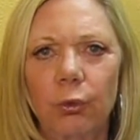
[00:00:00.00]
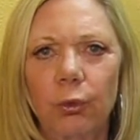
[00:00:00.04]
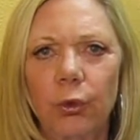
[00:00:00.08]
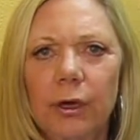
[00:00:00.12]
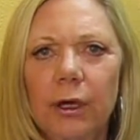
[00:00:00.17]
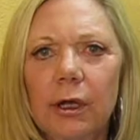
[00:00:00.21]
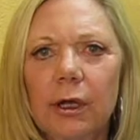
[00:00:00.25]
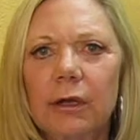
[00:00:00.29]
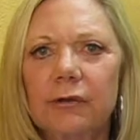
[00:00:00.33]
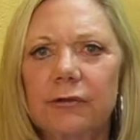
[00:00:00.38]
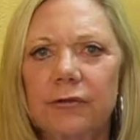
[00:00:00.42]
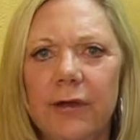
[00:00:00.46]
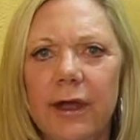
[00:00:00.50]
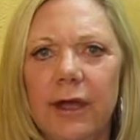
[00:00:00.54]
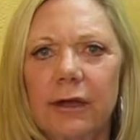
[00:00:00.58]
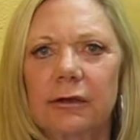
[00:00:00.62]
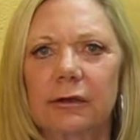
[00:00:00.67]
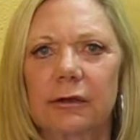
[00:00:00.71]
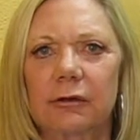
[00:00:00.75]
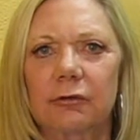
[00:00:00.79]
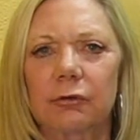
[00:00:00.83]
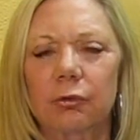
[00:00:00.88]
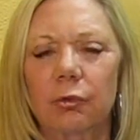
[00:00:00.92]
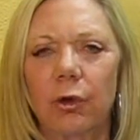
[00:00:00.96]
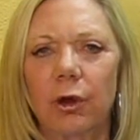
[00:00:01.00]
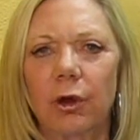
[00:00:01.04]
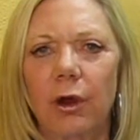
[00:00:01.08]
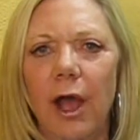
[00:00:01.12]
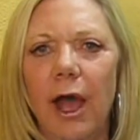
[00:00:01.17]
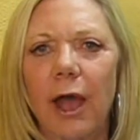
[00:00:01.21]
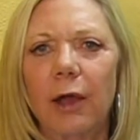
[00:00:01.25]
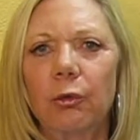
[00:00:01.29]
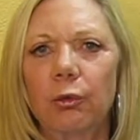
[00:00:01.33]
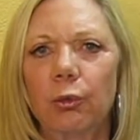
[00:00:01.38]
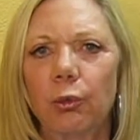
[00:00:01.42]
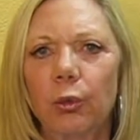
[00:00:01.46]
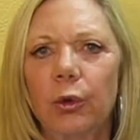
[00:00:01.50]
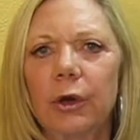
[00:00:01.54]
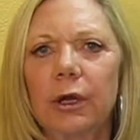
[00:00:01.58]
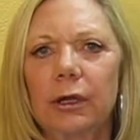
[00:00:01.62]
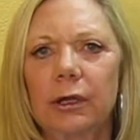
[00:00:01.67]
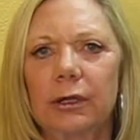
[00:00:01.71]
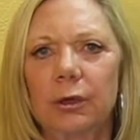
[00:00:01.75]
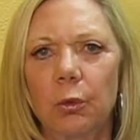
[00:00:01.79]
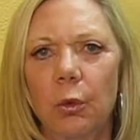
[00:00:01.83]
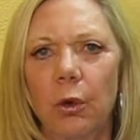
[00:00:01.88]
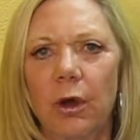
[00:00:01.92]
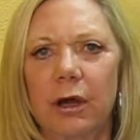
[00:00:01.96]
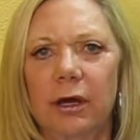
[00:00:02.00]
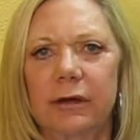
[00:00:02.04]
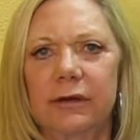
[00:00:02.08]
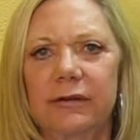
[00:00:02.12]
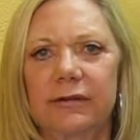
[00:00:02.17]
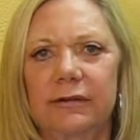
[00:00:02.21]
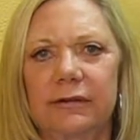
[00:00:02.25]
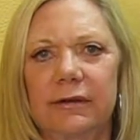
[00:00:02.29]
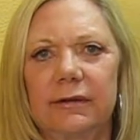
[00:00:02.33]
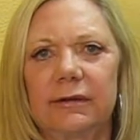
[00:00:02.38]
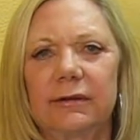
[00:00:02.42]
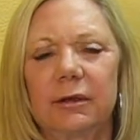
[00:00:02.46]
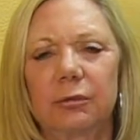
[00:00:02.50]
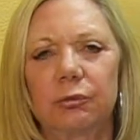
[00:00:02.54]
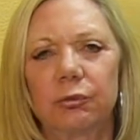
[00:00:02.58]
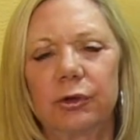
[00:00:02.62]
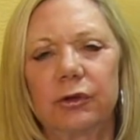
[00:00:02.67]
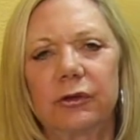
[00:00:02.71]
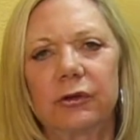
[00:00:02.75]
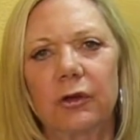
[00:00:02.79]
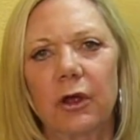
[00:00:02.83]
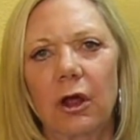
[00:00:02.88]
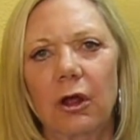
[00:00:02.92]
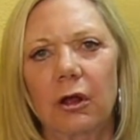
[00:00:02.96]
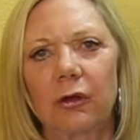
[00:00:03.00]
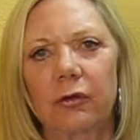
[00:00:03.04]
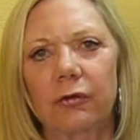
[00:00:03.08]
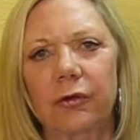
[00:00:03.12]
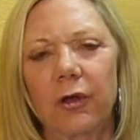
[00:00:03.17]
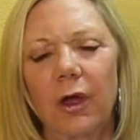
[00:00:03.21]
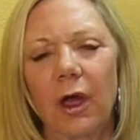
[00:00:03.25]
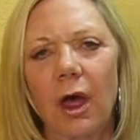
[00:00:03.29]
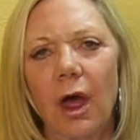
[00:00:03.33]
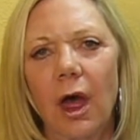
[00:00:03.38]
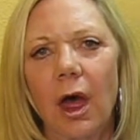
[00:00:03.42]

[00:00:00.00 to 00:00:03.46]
real effective where I really wanted to see some results,